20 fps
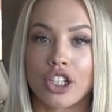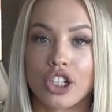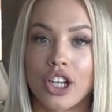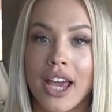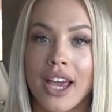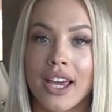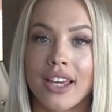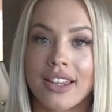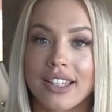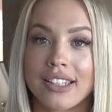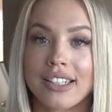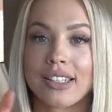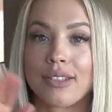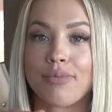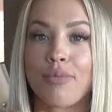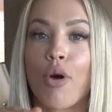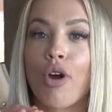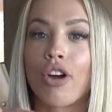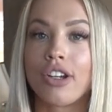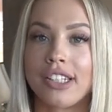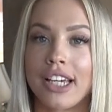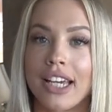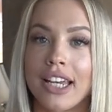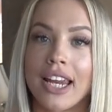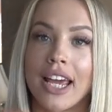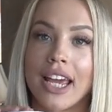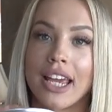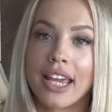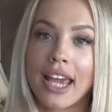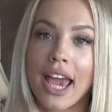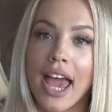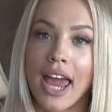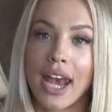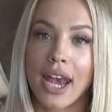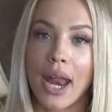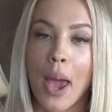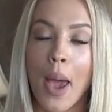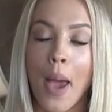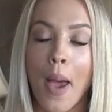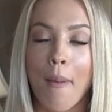Shake. This is protein
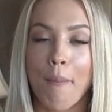again,